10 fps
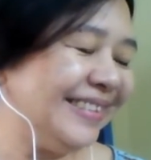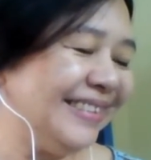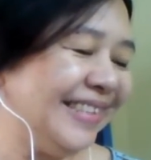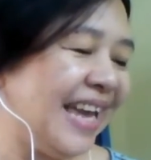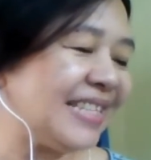
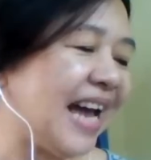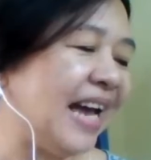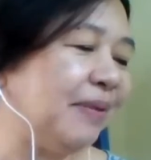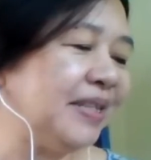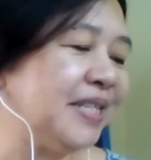yes, I
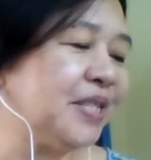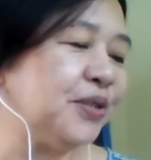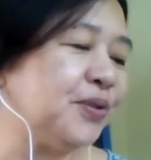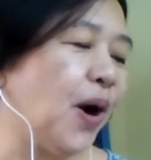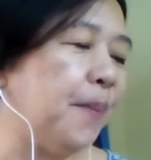wanted
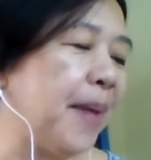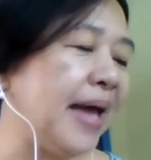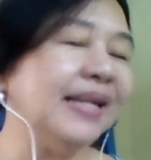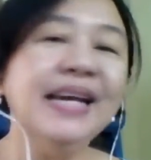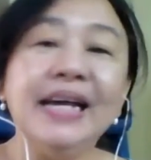to
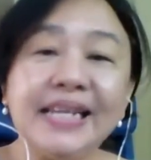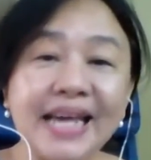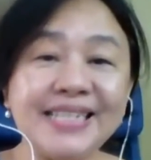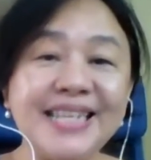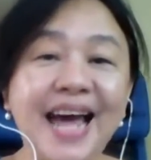comment.
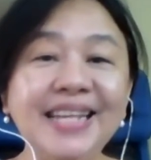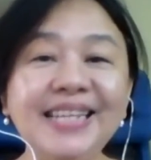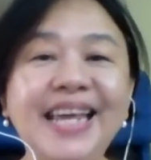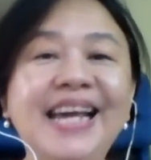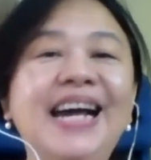Yes, the other
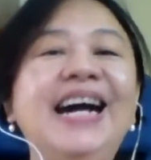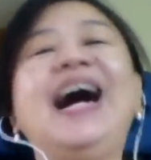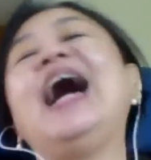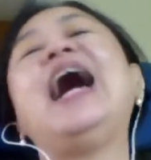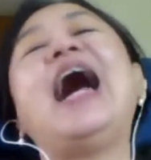thing,
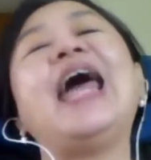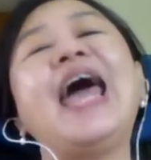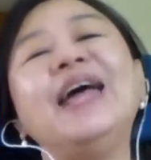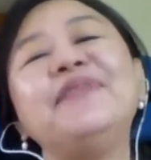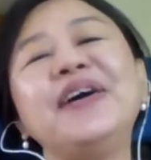I
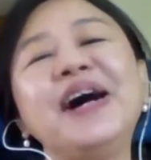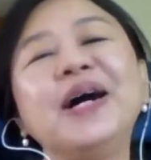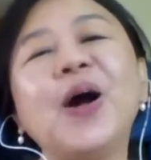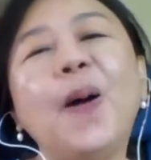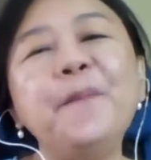have
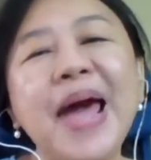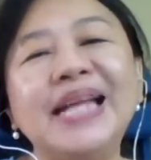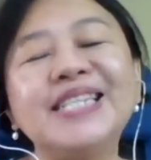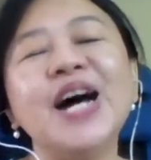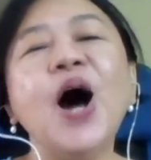a
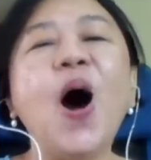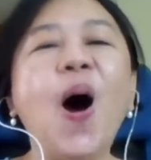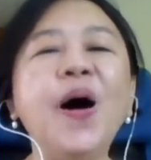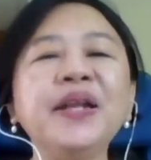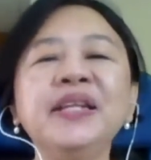comment
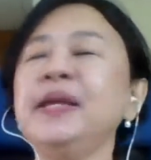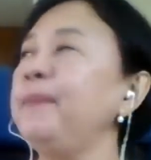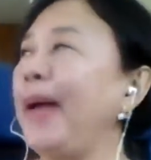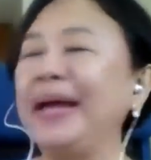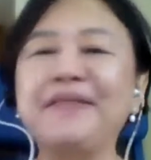on the
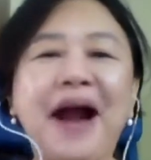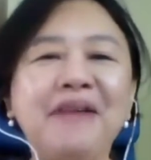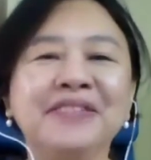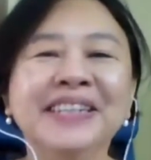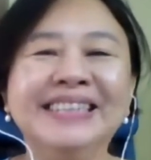
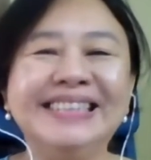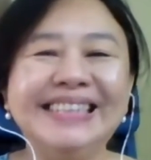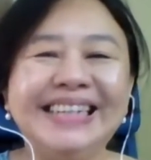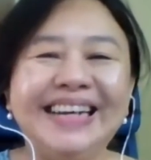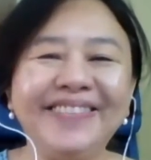background,
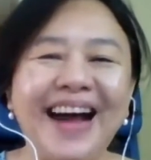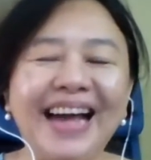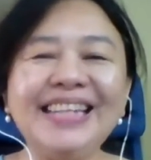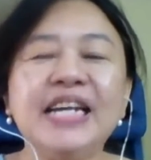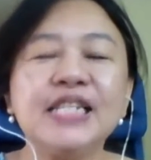
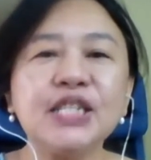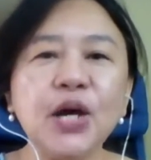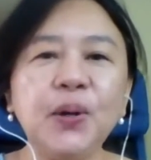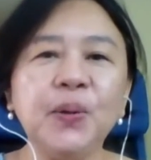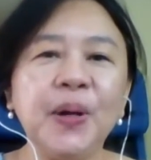right?
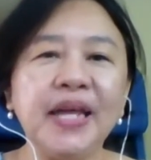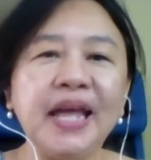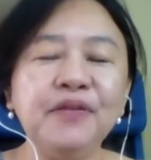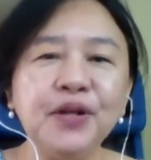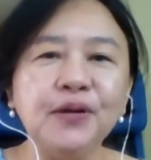So
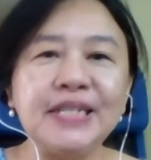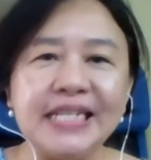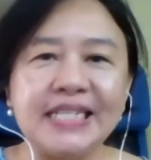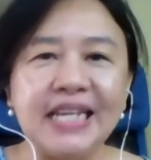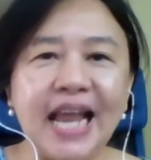you
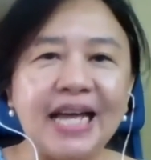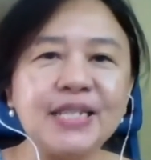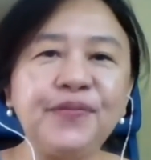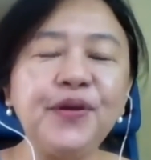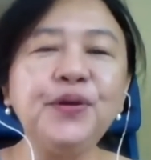notice the
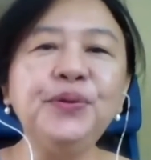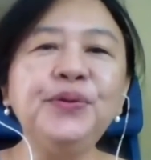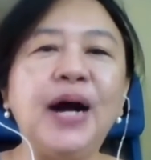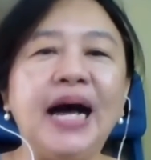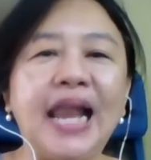last
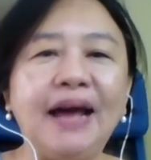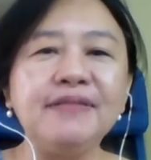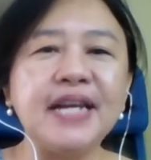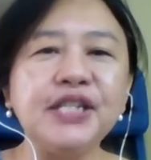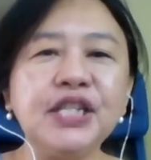few live
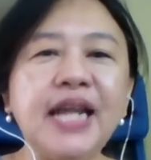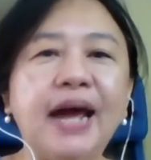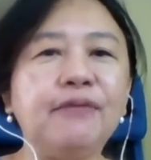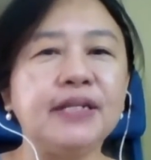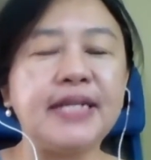session,
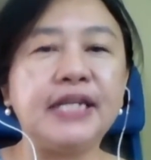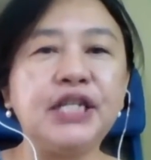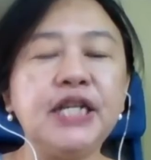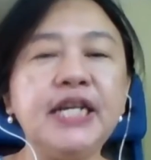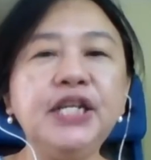I was
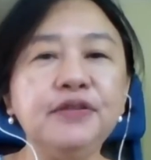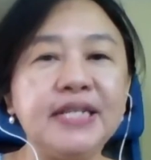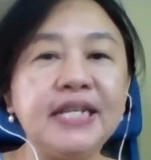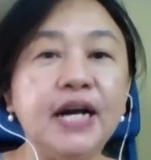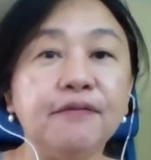actually
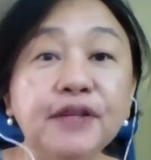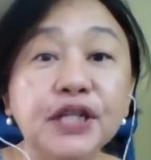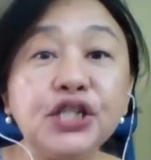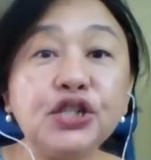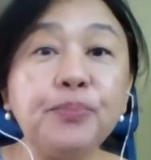using a
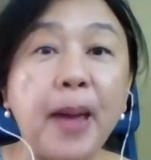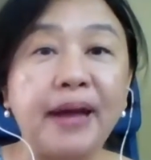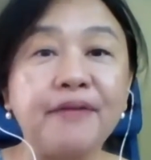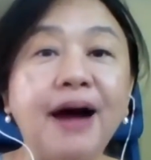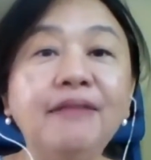virtual
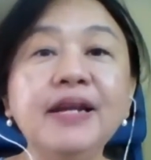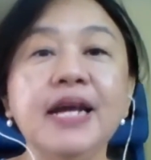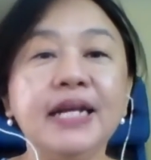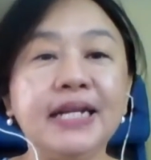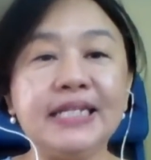background.
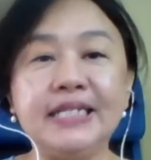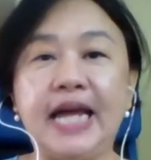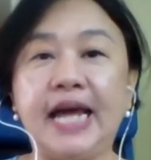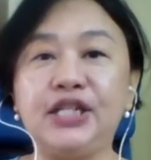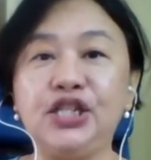This is
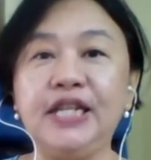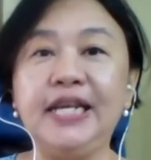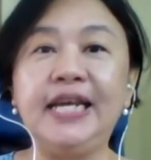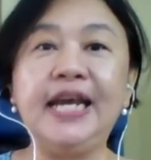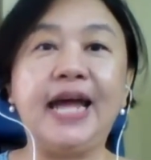
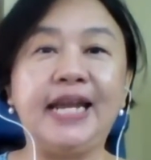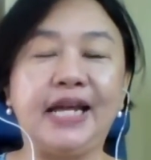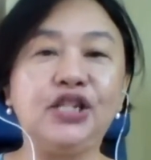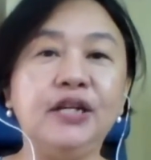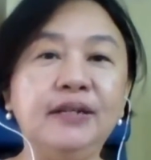actually an
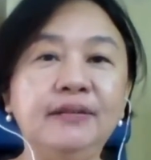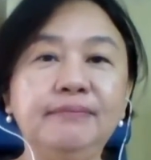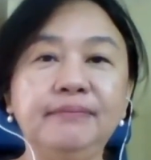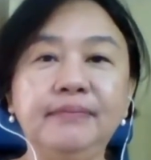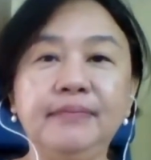actual,